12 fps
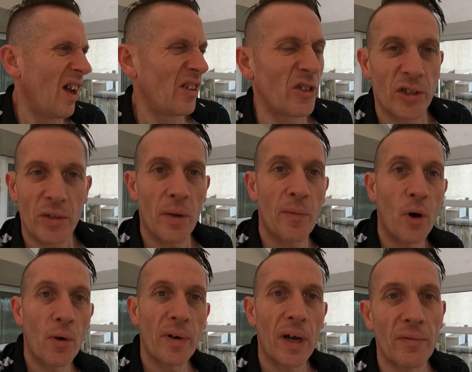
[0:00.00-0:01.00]
And just 4
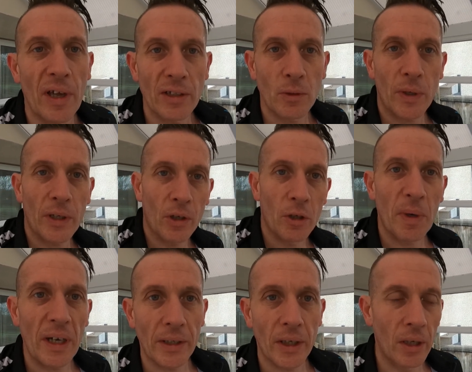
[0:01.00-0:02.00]
or 5 days a week on the
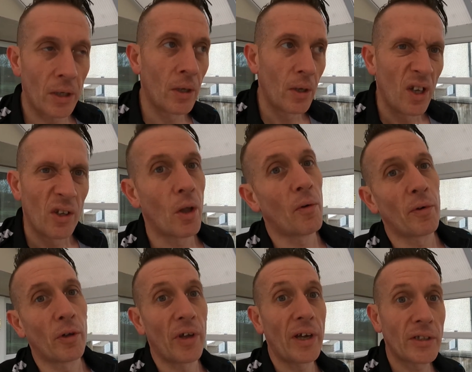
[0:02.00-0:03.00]
bike. Not
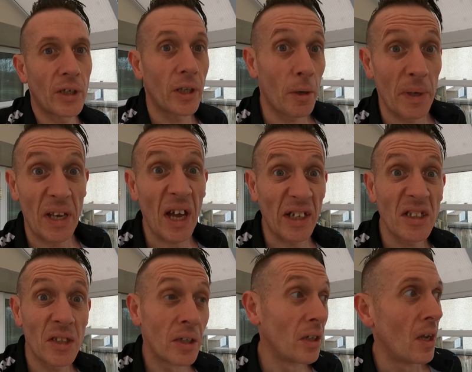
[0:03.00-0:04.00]
full days, that'd be
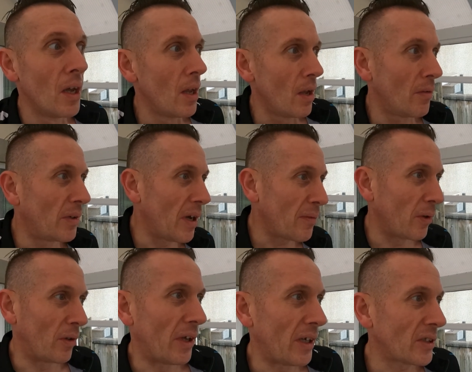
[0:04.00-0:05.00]
nice. We get
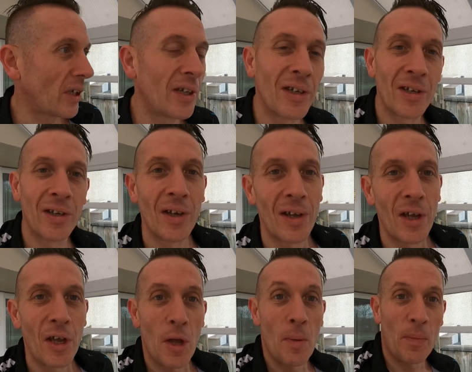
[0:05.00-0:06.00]
full days.
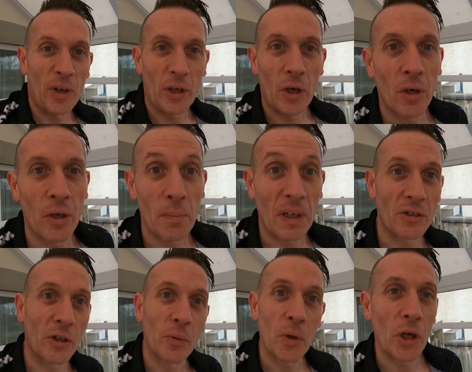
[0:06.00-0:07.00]
But you know, man's
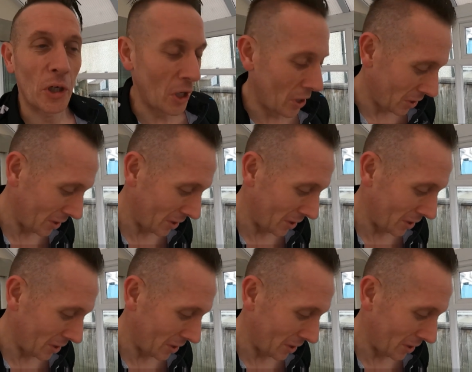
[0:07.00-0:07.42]
gotta work.